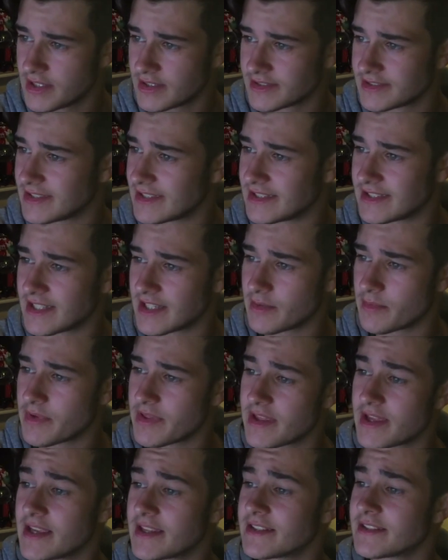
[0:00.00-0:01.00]
sitting
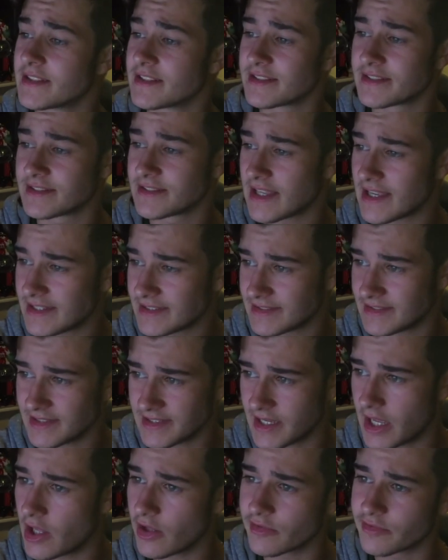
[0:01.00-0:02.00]
with his
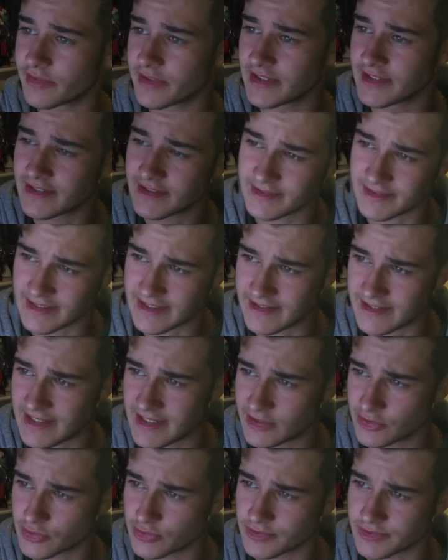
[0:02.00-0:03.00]
Stacy girlfriend near the
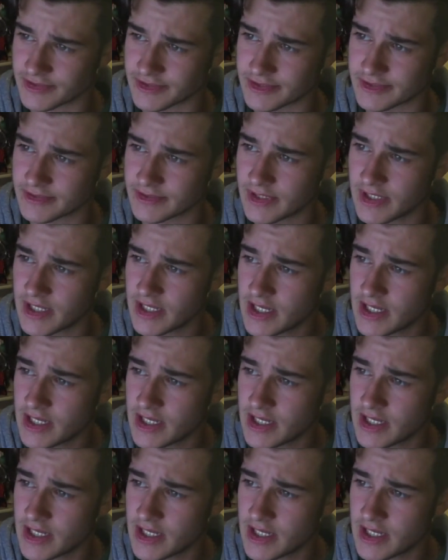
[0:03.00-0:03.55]
entrance.